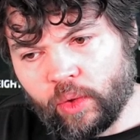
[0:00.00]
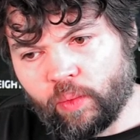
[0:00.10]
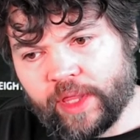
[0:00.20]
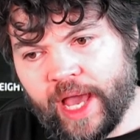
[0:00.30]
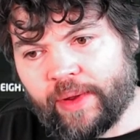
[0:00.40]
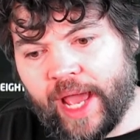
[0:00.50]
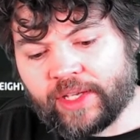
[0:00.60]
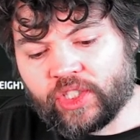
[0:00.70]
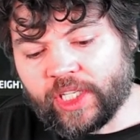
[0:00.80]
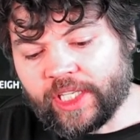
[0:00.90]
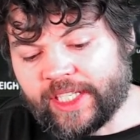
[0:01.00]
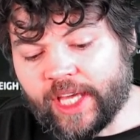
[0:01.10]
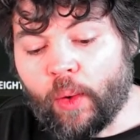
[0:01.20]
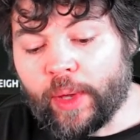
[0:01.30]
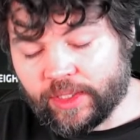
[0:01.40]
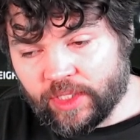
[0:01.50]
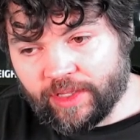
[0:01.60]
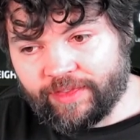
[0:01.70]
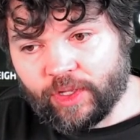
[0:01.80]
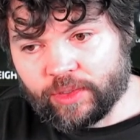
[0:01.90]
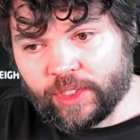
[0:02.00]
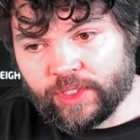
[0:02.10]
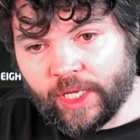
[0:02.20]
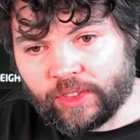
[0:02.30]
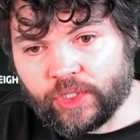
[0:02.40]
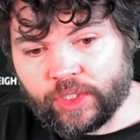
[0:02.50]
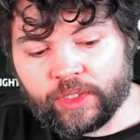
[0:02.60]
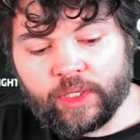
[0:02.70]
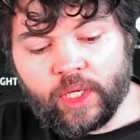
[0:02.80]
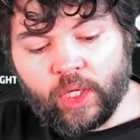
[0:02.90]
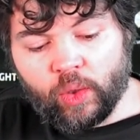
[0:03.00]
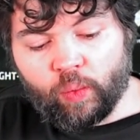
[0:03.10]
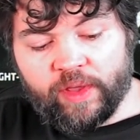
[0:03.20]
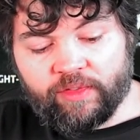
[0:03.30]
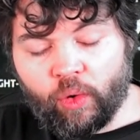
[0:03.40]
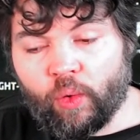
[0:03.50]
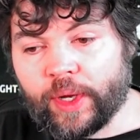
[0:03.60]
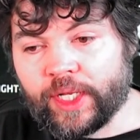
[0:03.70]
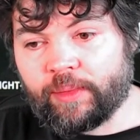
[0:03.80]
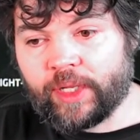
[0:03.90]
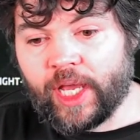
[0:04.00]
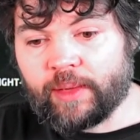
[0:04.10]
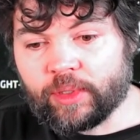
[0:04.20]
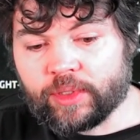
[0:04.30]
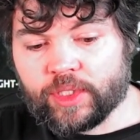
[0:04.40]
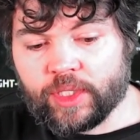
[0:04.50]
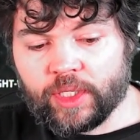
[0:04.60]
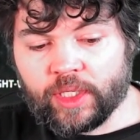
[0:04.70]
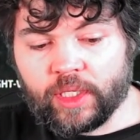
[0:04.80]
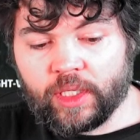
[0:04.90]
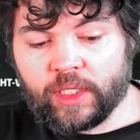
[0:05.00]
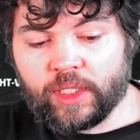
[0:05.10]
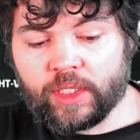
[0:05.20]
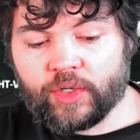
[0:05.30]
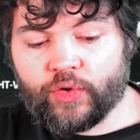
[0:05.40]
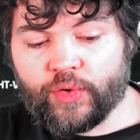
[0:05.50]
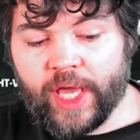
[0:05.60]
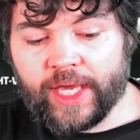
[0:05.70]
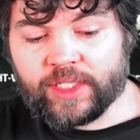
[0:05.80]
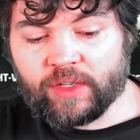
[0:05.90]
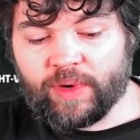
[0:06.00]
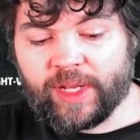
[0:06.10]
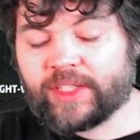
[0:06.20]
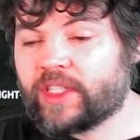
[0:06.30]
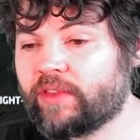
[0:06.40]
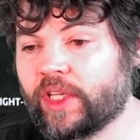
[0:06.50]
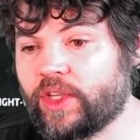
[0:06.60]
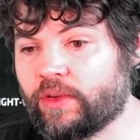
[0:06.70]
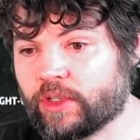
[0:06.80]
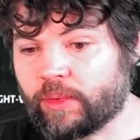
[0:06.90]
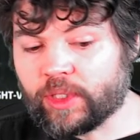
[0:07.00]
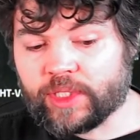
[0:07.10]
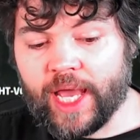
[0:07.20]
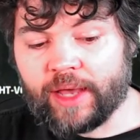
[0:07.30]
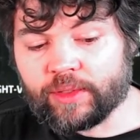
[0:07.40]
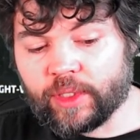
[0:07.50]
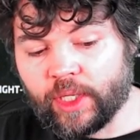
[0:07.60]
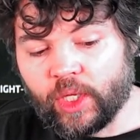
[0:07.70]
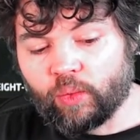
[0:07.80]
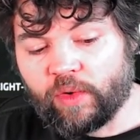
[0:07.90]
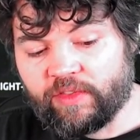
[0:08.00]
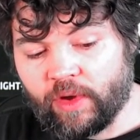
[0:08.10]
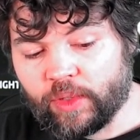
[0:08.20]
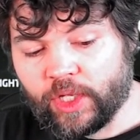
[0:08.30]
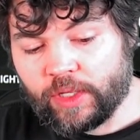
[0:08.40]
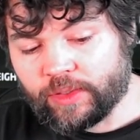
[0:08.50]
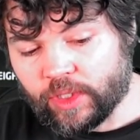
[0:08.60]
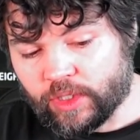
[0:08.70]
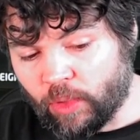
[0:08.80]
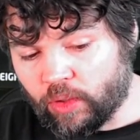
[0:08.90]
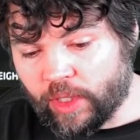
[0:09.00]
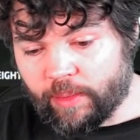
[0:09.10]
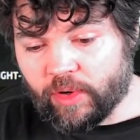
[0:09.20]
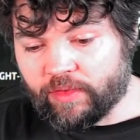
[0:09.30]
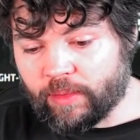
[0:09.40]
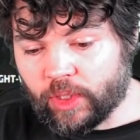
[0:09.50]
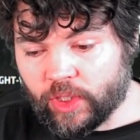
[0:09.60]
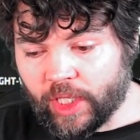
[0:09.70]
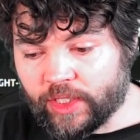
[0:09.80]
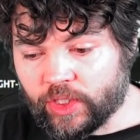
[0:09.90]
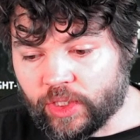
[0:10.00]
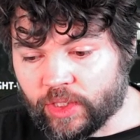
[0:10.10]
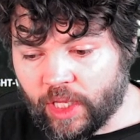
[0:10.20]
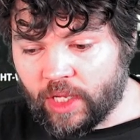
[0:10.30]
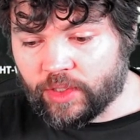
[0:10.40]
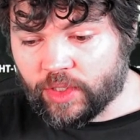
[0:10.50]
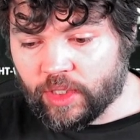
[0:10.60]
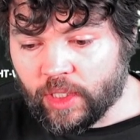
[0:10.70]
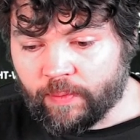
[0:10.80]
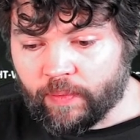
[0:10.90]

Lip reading: without actually going to the filter section, we've already been able to create a relatively usable sound. We've only used a small number of the modulation slots.